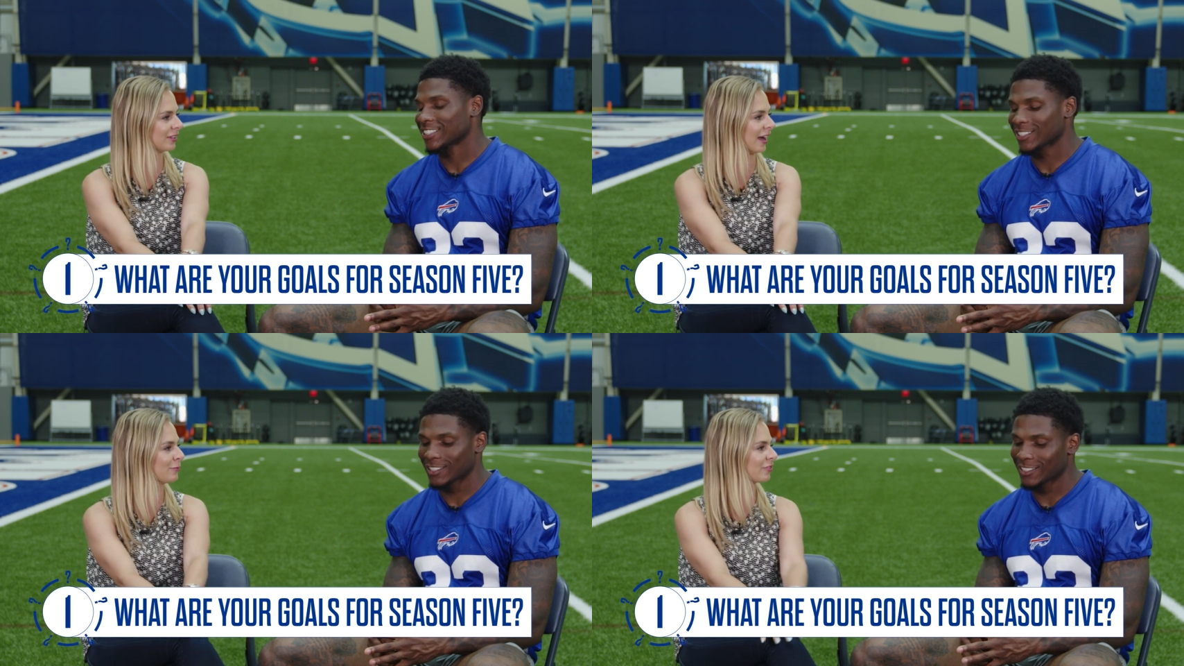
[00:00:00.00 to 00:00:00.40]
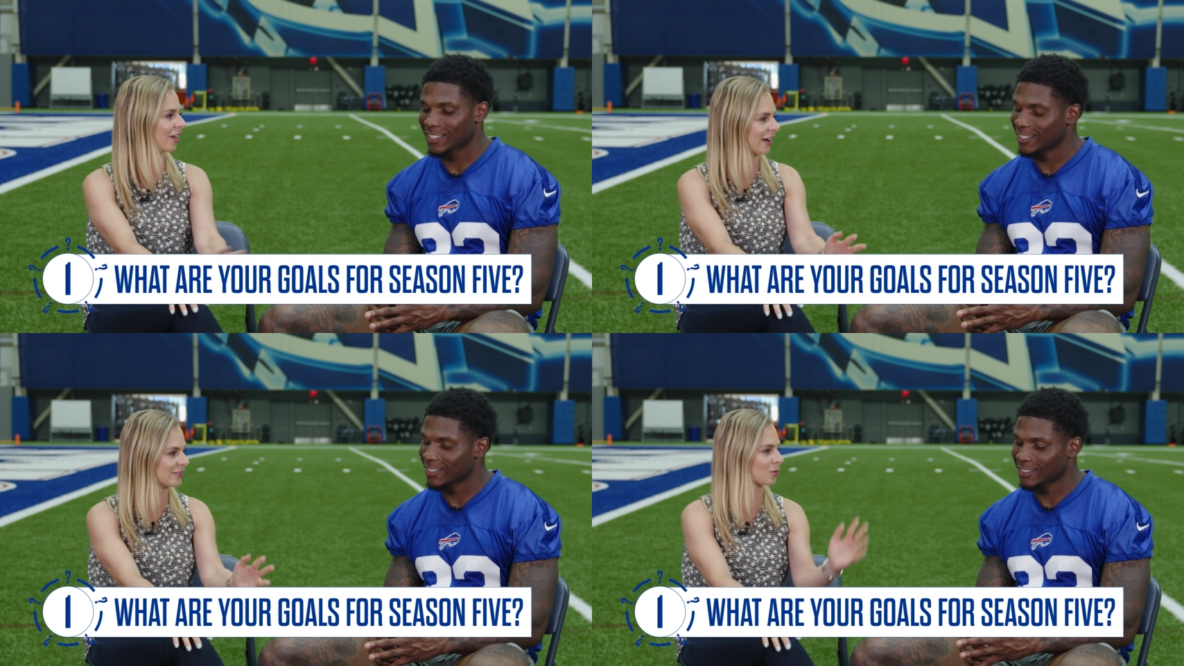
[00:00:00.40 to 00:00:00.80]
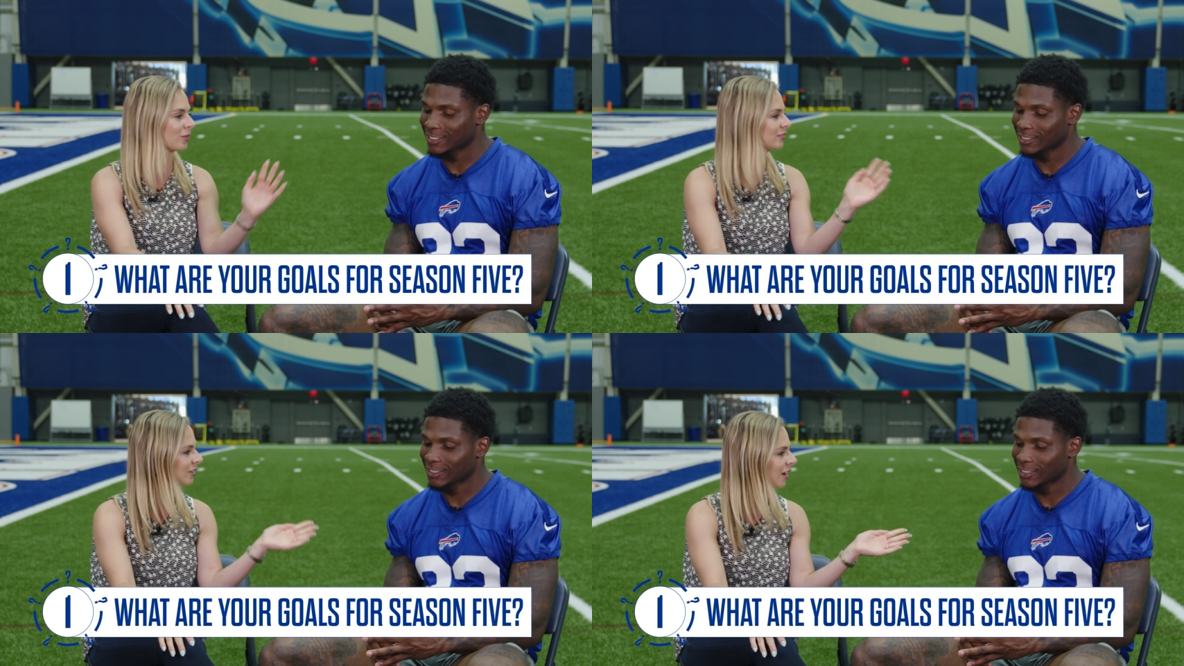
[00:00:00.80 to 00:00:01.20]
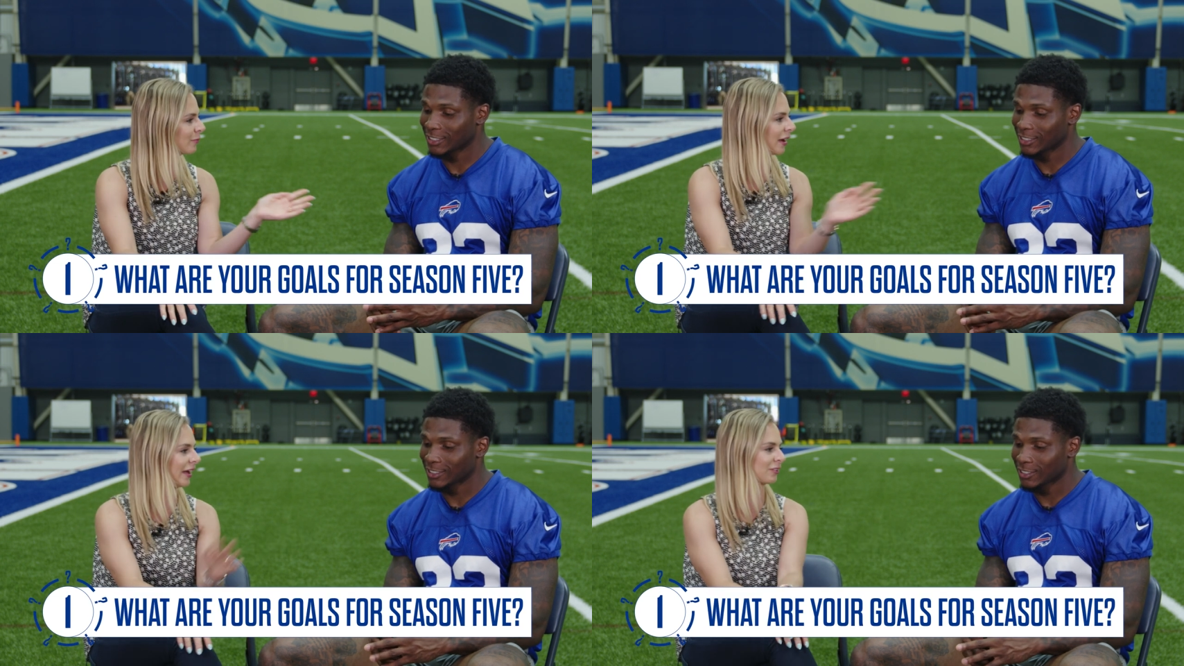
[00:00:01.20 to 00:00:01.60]
Speaker 1: Time flies or it's
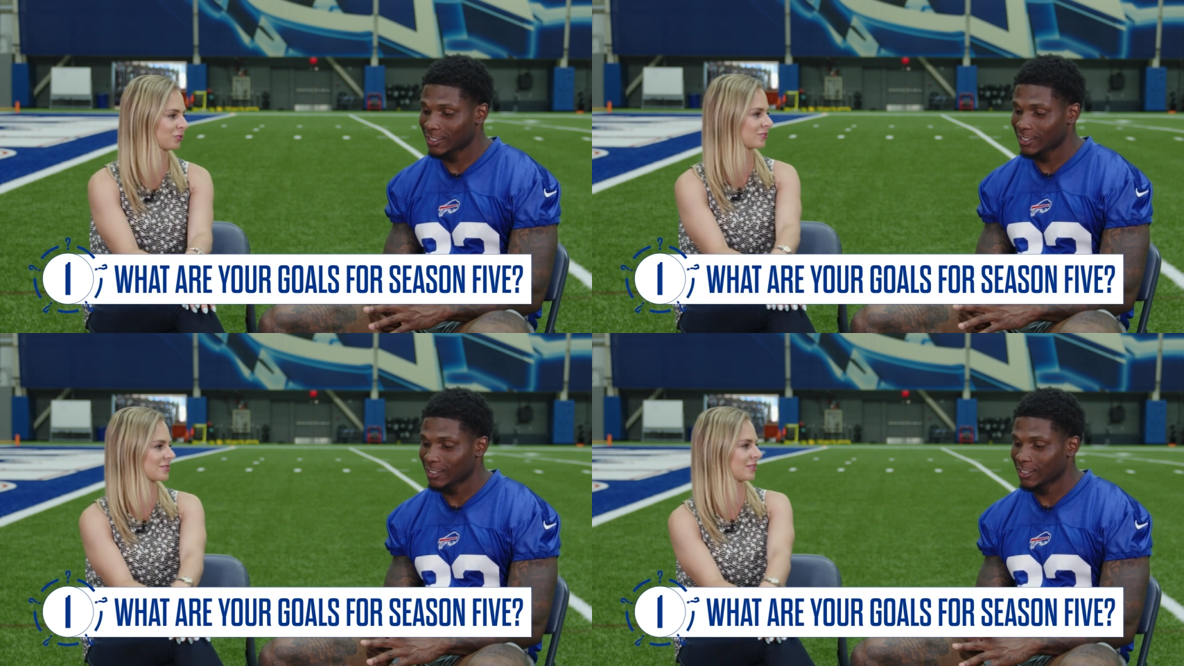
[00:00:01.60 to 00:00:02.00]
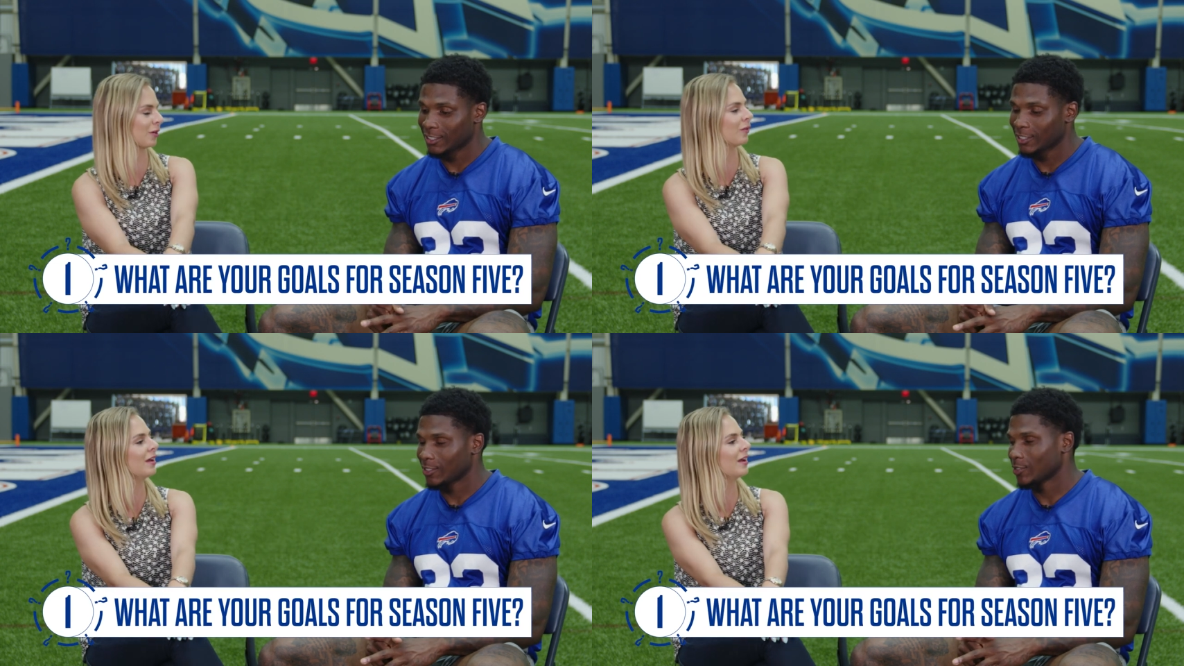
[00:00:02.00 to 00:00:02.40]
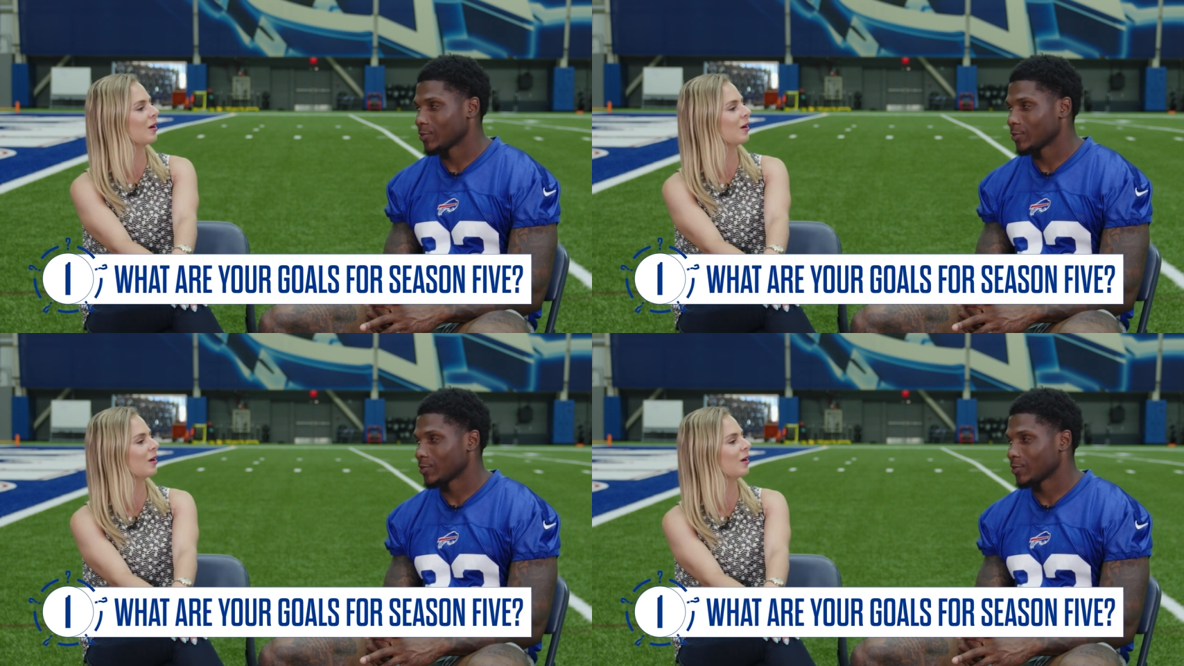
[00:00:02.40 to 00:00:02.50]
gone by extra slow.